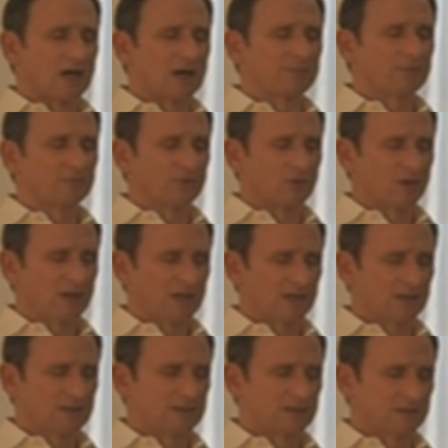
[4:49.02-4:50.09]
From the top
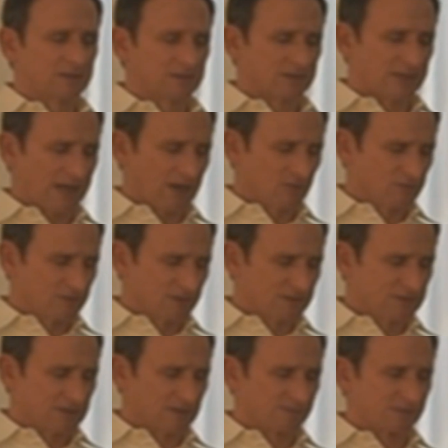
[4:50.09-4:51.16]
of your head,
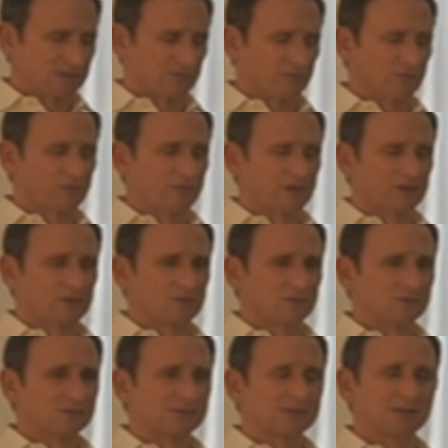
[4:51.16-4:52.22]
down to the tips of your
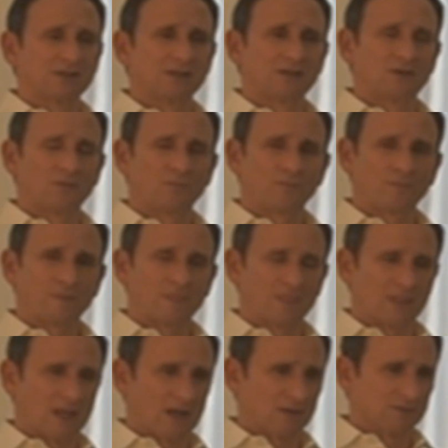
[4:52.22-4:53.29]
fingers,
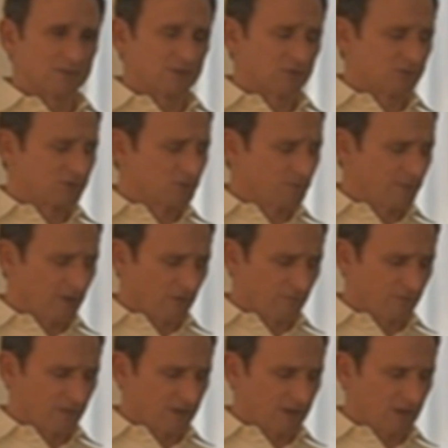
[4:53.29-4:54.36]
down to
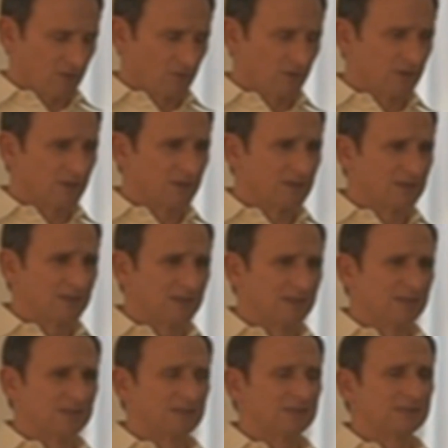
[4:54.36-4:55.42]
your pelvic
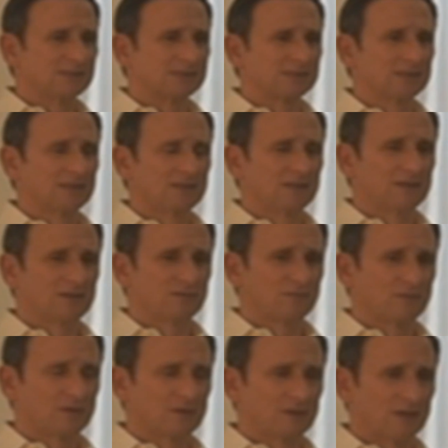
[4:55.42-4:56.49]
area, knees,
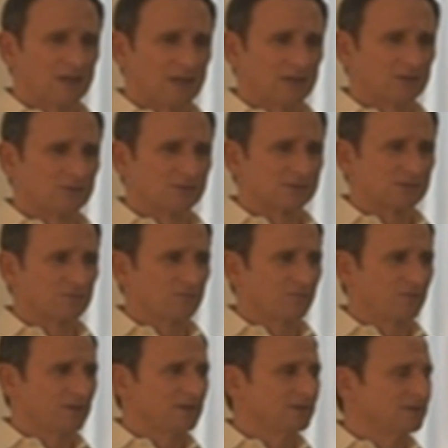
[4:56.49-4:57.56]

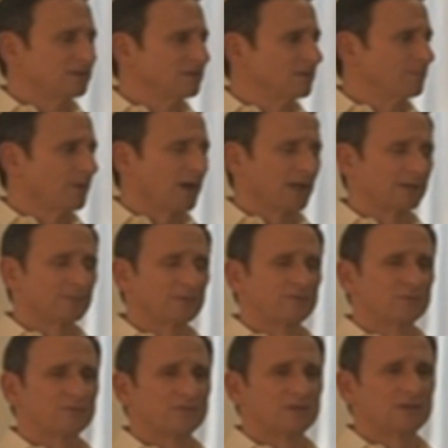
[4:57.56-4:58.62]
ankles and feet, and the
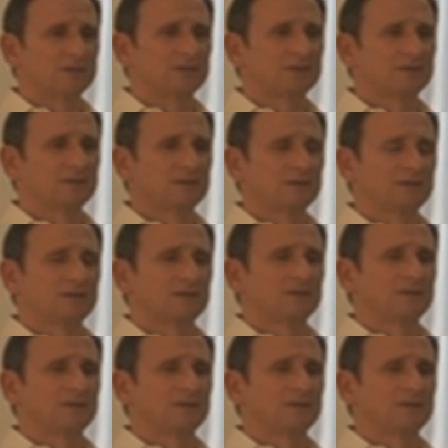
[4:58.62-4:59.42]
bottom of your feet.